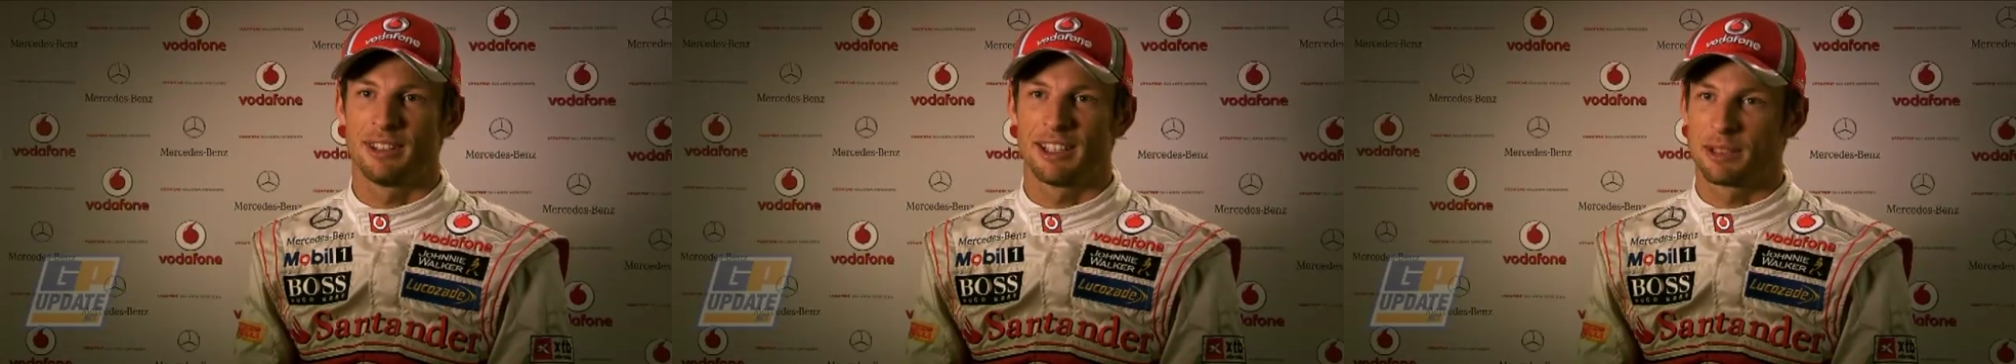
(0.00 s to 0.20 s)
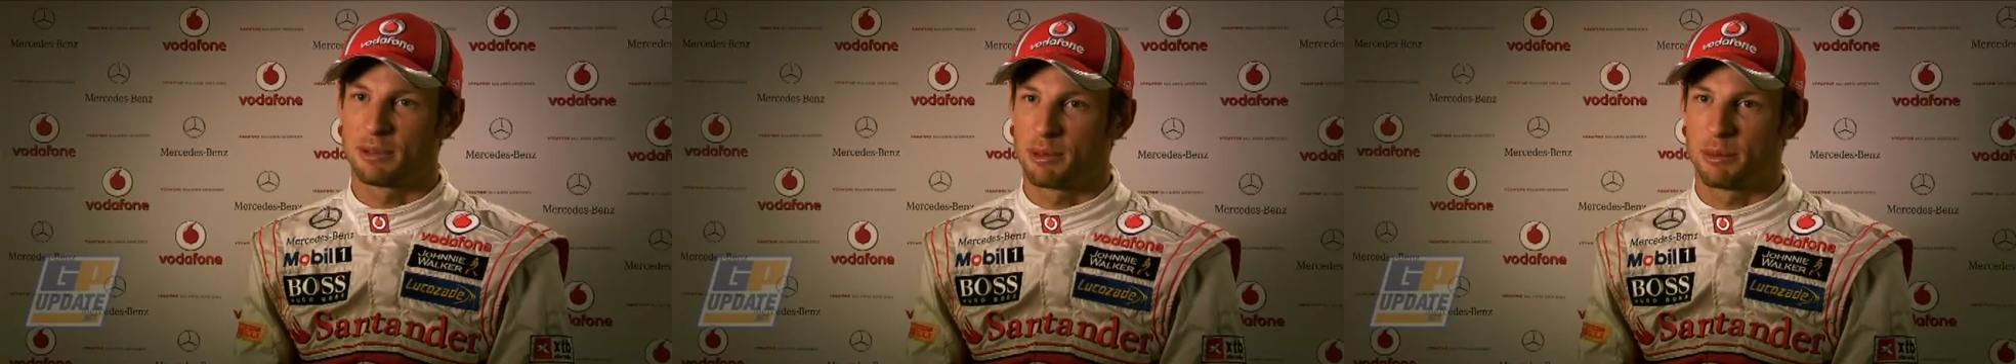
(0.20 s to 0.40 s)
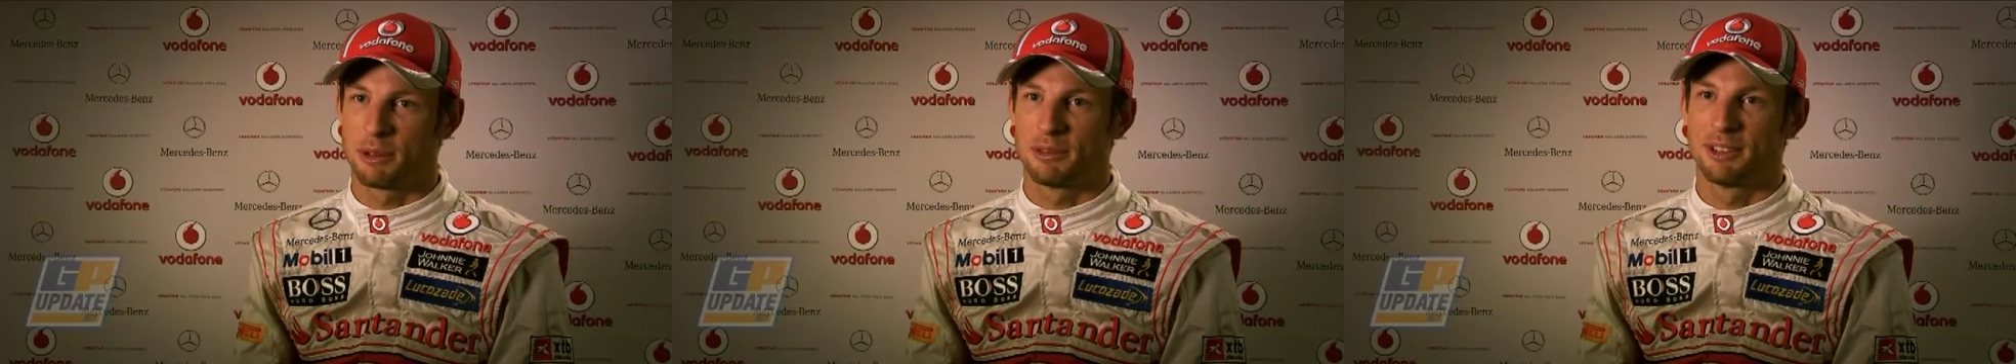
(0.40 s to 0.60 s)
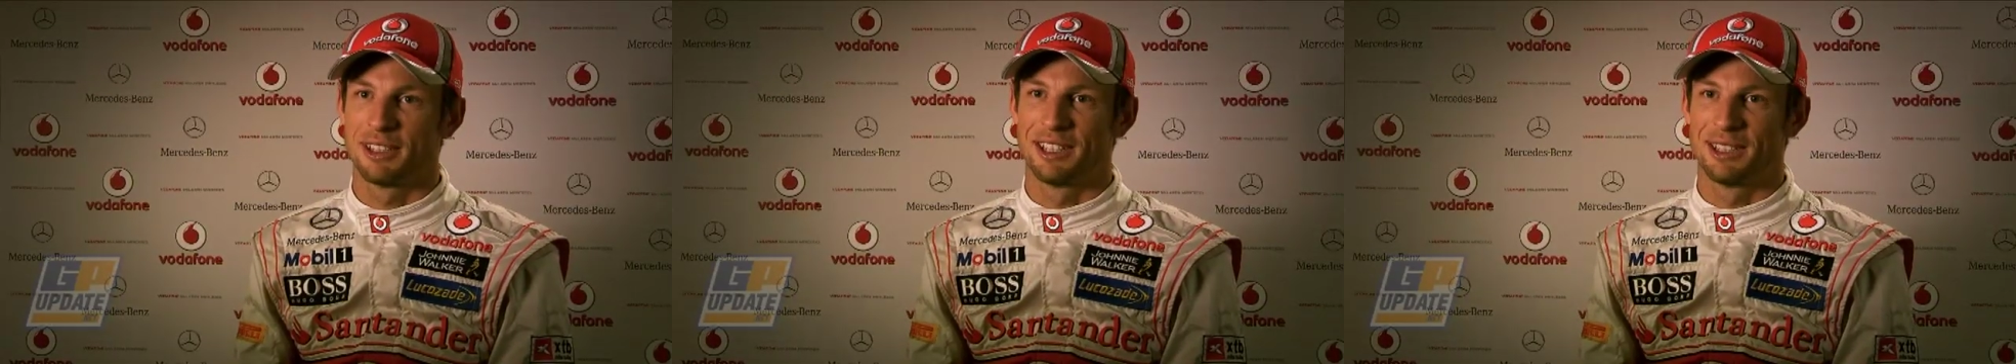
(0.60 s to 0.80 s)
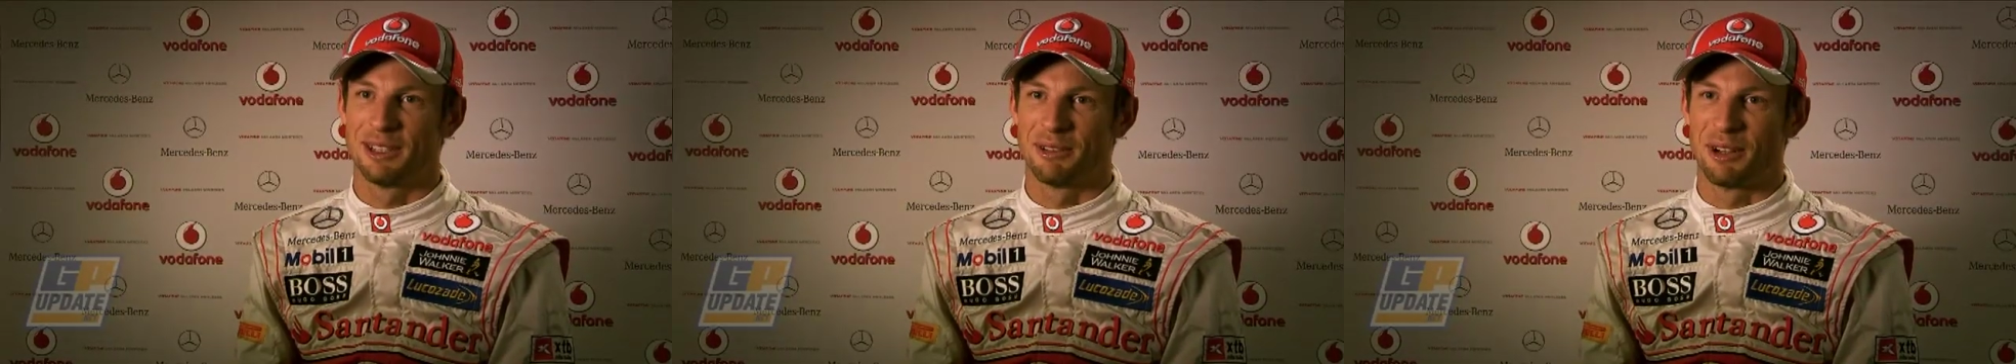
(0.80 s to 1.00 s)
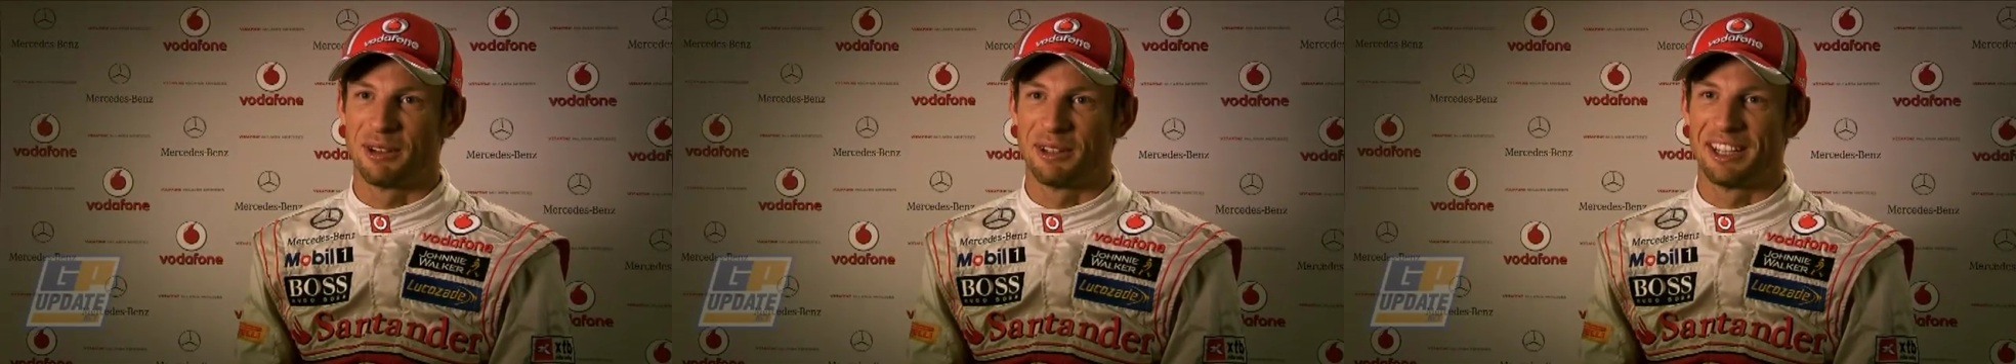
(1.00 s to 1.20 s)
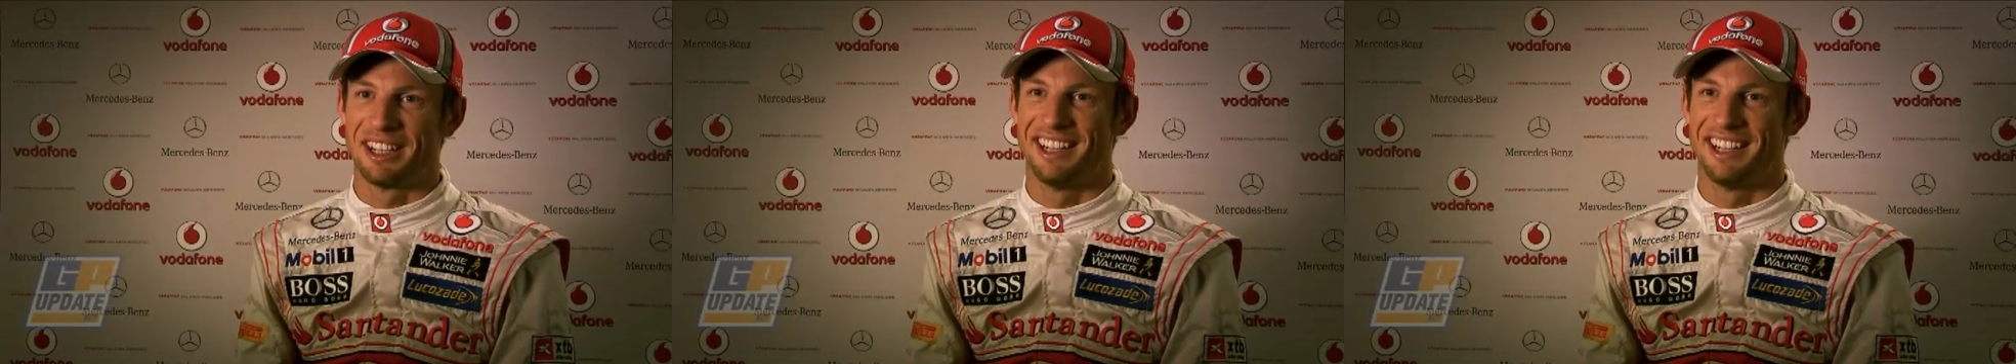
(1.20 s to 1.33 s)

that's when we really know where we